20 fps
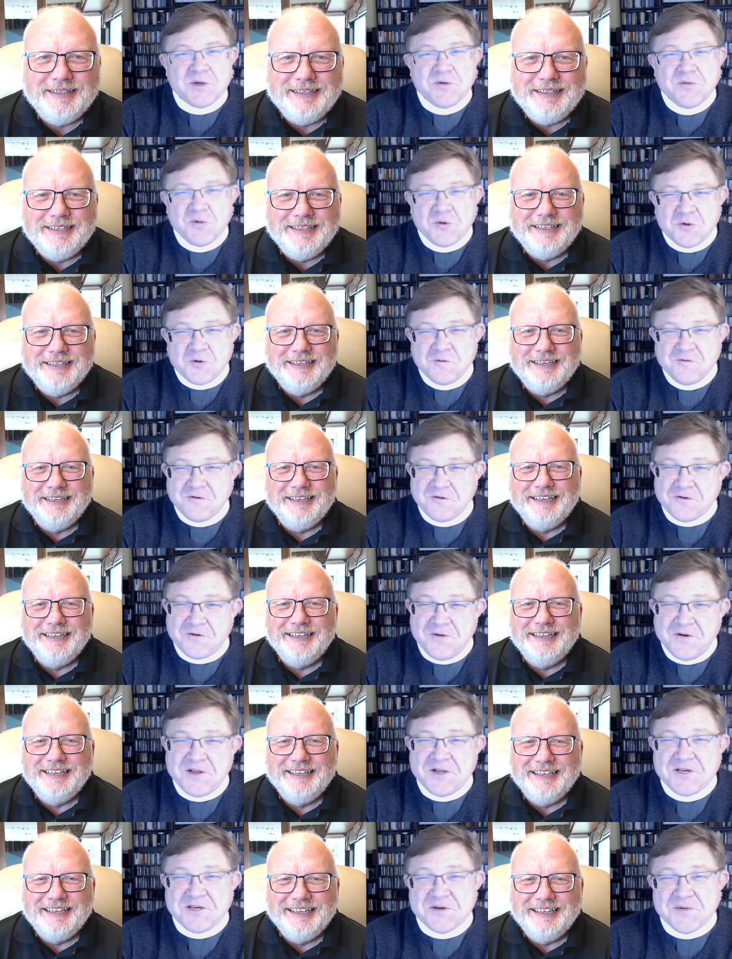Speaker 1: one rule for the
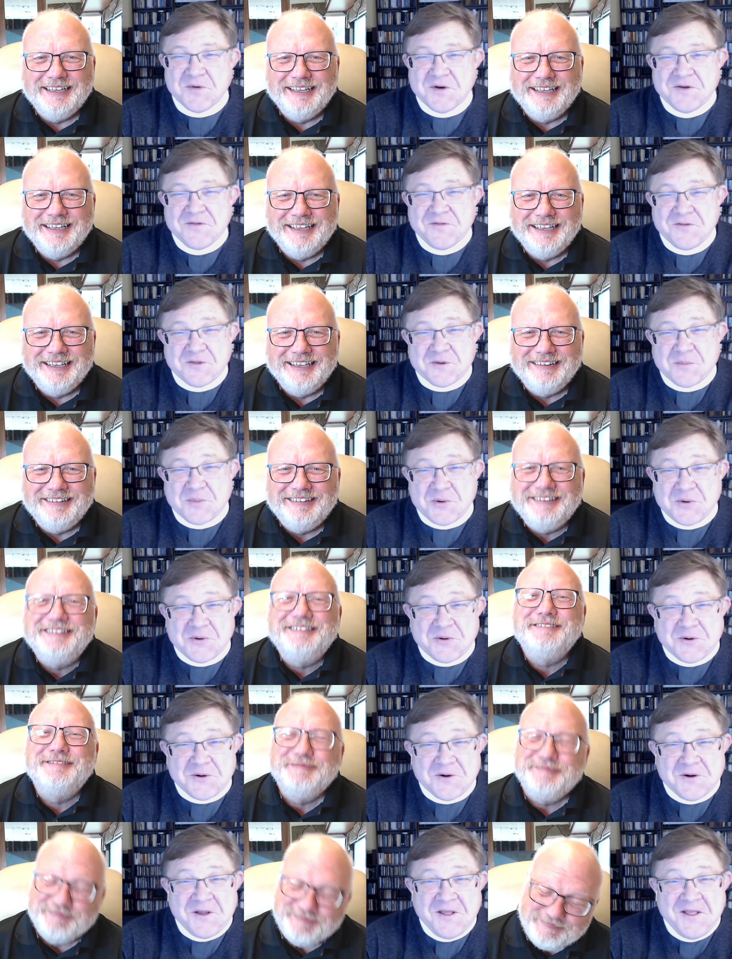rich and one for the
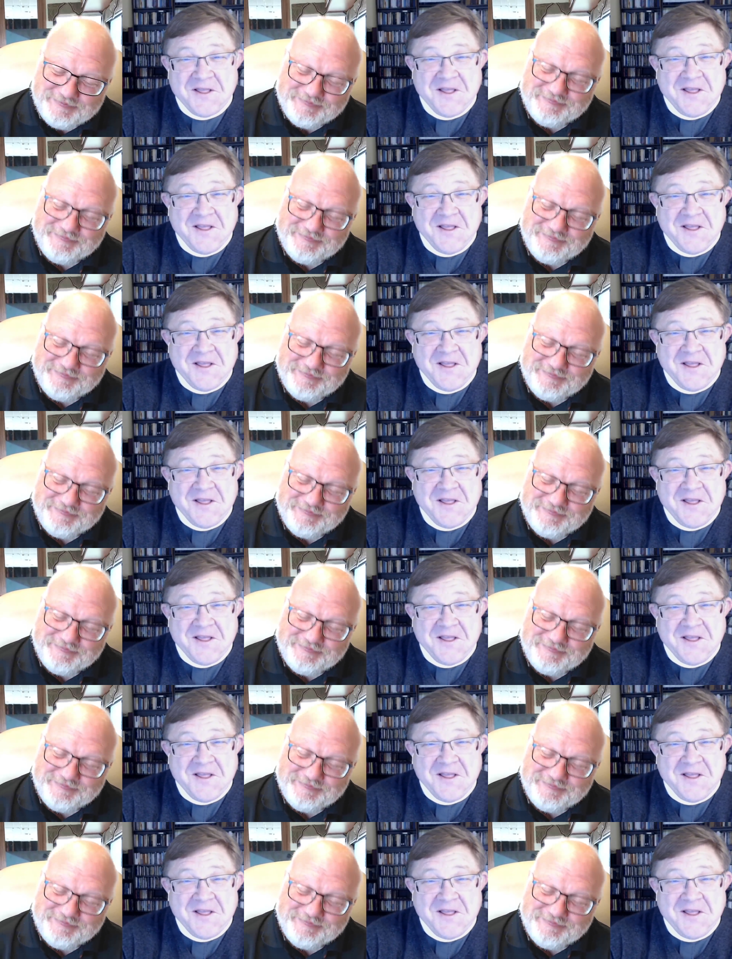poor.